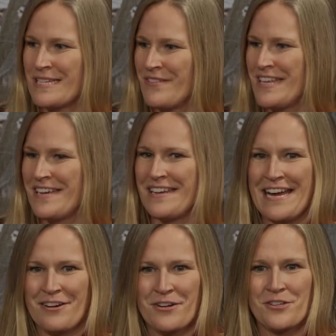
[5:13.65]
I think in
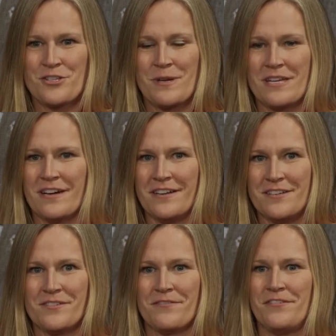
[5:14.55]
agriculture, we could all
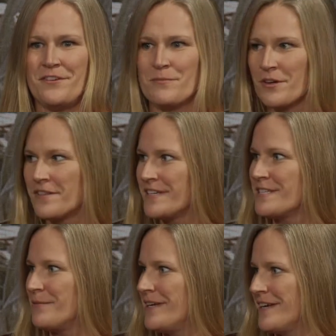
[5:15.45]
use a few more things
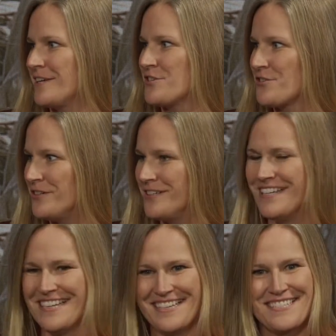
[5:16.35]
that we can control.
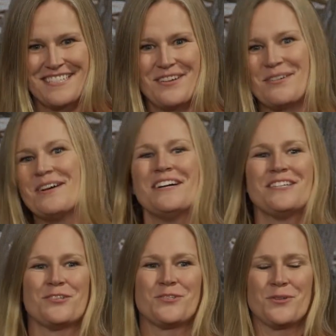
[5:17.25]
So
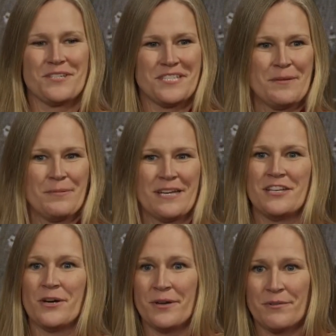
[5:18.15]
soil sampling and
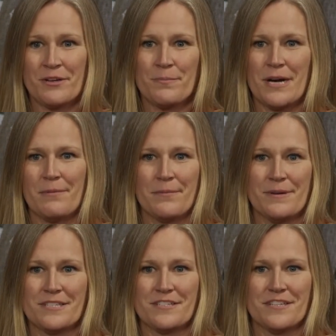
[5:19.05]
knowing what your problem
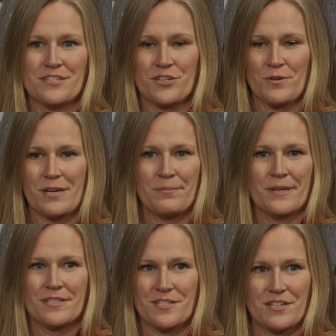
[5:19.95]
is a great
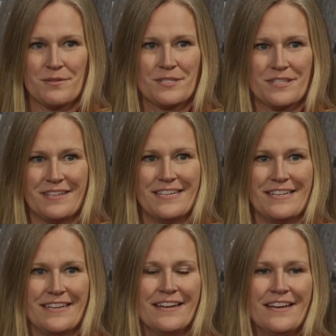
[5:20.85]
place to start with
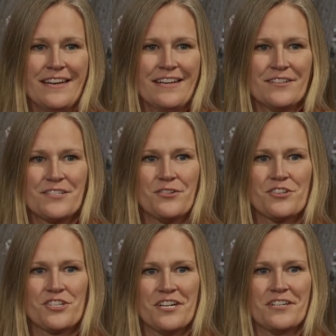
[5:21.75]
salinity. Now let's go to
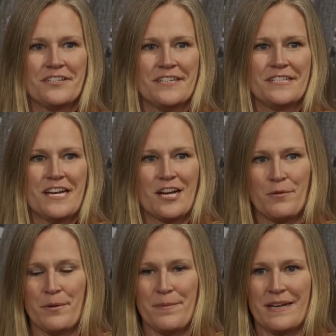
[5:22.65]
Cheryl and talk a
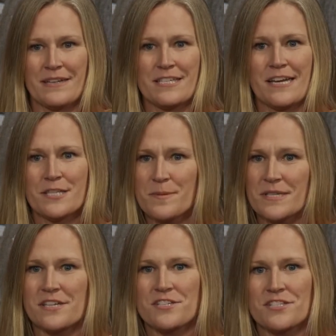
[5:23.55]
little bit about
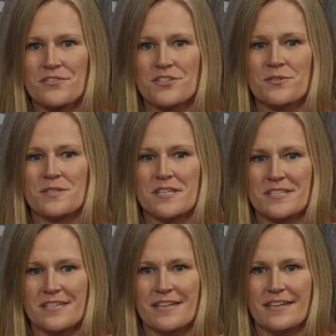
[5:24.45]
expectations for
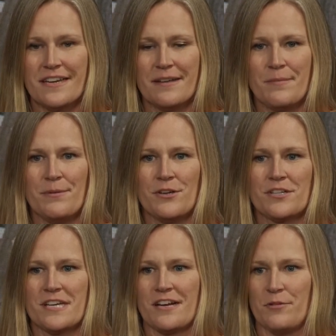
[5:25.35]
sodicity. And maybe you
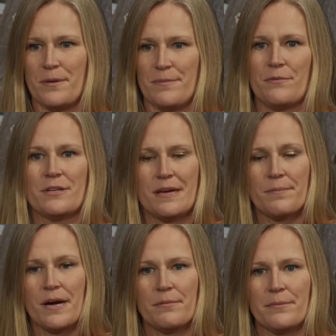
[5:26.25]
could talk a little bit about what that
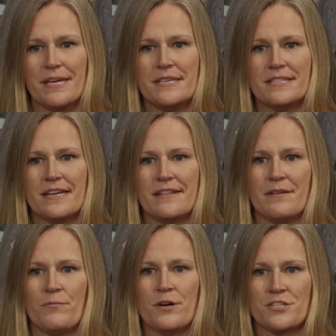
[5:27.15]
problem is, and
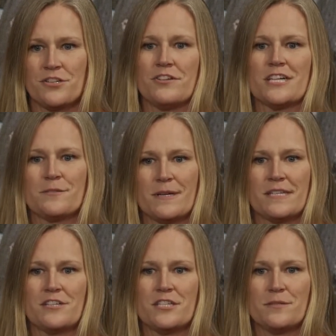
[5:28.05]
then what should your
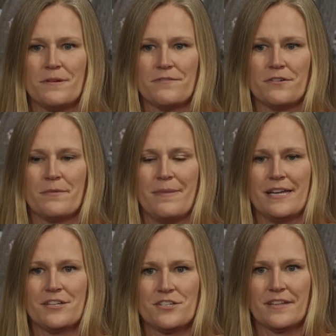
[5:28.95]
expectations be for in
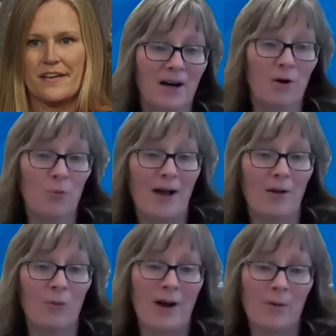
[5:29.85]
managing that? Well,
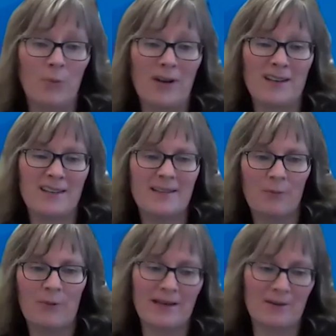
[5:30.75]
when
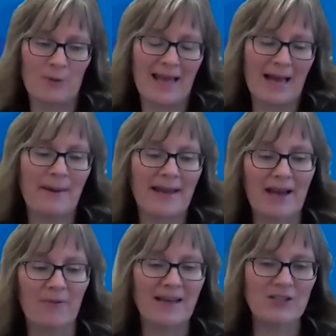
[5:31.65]
I had my
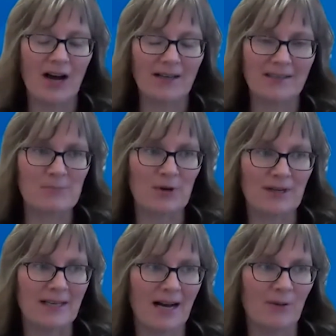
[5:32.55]
cafe talk this
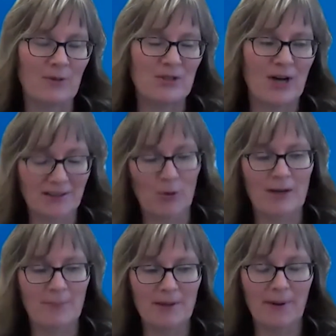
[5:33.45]
morning, we talked quite a
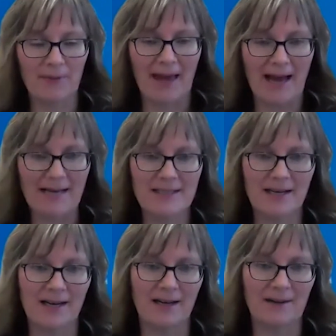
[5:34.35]
bit about that.
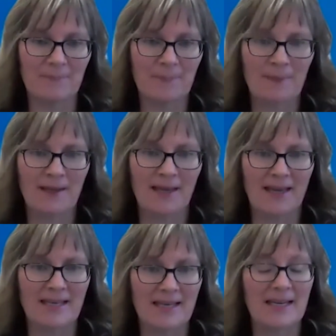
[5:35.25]

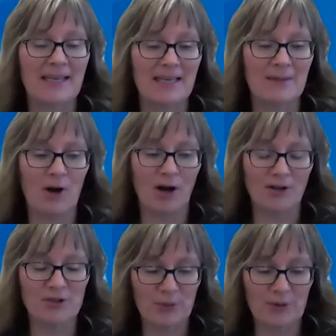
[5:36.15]
And Naeem
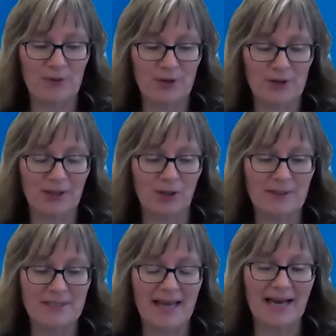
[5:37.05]
also referred a little bit
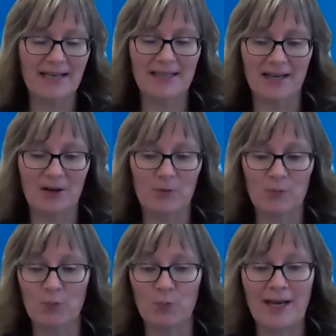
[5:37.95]
to that.
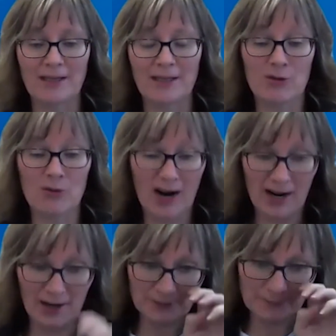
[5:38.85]
When you are